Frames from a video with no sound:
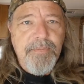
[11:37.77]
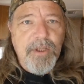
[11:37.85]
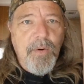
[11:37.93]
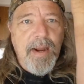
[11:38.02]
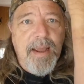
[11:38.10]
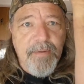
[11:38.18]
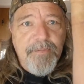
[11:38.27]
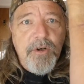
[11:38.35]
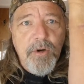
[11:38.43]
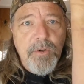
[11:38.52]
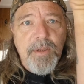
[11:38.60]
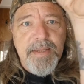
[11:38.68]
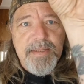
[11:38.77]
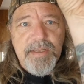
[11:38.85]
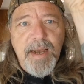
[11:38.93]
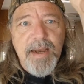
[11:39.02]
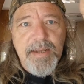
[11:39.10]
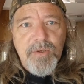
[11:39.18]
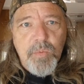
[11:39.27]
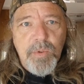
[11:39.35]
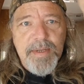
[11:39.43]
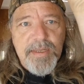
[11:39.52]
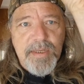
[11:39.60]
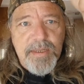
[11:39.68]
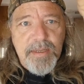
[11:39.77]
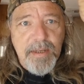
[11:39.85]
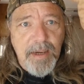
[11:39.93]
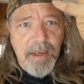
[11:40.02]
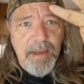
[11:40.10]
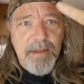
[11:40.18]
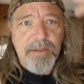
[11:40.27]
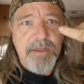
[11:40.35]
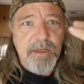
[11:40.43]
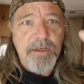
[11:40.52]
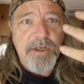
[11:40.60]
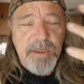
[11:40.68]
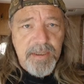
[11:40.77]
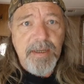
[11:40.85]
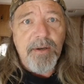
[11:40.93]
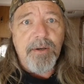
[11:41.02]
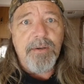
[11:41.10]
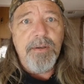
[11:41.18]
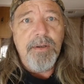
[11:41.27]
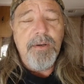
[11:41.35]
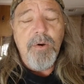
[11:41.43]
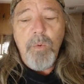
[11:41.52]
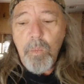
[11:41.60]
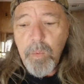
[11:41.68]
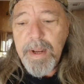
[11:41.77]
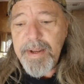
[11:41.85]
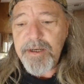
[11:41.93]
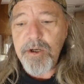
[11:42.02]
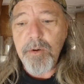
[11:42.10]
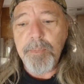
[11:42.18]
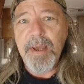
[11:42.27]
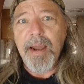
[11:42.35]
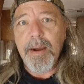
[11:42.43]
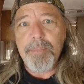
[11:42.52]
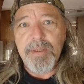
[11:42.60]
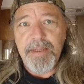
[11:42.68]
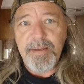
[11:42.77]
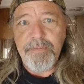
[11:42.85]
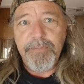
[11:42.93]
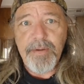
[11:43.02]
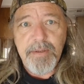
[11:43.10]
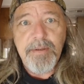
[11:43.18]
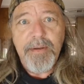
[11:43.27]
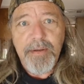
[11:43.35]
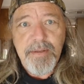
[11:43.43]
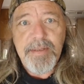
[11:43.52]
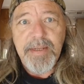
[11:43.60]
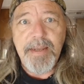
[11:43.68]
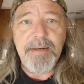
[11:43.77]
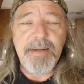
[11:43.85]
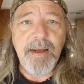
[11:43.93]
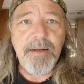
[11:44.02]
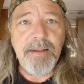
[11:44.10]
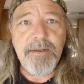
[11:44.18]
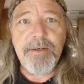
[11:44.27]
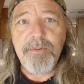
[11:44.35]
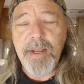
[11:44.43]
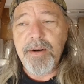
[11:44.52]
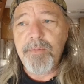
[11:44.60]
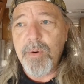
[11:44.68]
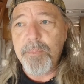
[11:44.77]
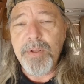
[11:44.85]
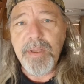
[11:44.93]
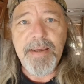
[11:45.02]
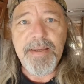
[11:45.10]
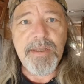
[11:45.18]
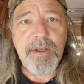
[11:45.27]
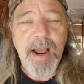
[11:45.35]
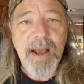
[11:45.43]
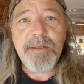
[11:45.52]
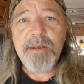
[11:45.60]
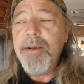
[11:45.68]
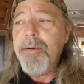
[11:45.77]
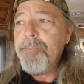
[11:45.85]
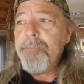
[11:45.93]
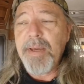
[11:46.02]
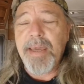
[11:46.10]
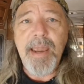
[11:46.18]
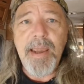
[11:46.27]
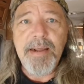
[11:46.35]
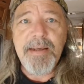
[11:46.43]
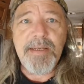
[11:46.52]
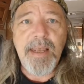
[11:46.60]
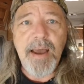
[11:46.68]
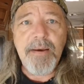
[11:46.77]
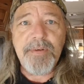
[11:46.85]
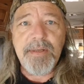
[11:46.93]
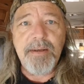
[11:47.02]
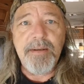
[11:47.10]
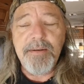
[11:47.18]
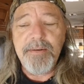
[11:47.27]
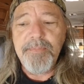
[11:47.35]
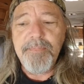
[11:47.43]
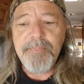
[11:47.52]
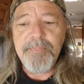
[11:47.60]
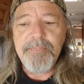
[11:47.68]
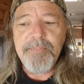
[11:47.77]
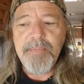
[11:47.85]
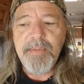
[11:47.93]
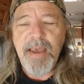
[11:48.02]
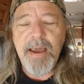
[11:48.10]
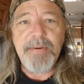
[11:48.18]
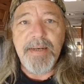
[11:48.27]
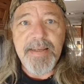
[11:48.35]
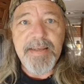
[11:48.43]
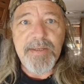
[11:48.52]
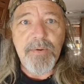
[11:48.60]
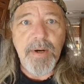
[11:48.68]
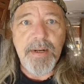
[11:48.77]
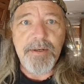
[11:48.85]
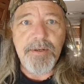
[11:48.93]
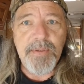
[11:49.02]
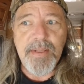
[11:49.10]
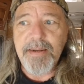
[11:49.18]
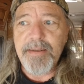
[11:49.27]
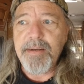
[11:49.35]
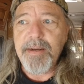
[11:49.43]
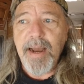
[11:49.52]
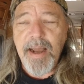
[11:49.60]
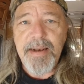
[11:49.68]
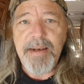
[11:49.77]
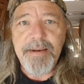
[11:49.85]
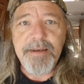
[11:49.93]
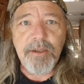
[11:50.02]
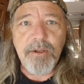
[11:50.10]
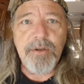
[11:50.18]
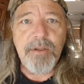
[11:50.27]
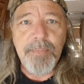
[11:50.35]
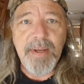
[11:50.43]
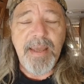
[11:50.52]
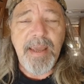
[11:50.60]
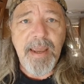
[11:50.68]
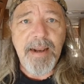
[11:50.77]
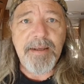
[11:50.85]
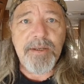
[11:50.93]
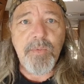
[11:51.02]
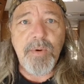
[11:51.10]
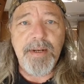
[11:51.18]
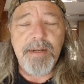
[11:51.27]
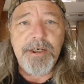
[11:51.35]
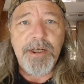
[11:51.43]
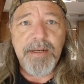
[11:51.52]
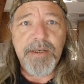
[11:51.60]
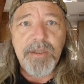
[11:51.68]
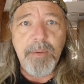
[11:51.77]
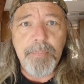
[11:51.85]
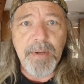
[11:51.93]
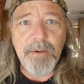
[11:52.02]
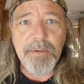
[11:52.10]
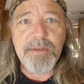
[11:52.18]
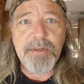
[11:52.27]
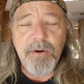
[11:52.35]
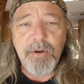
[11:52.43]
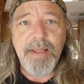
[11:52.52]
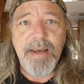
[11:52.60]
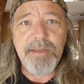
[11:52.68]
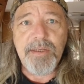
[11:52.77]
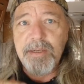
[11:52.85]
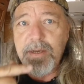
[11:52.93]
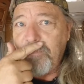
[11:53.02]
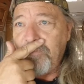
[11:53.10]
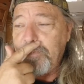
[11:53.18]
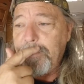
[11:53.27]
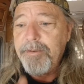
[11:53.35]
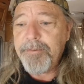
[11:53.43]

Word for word: even though I have girly sized wrists and hands, they're still way too big, I believe, to get down there and replace. There has mechanics have to have an easy way to do that. I need to learn the mechanics way to change the belts and all that stuff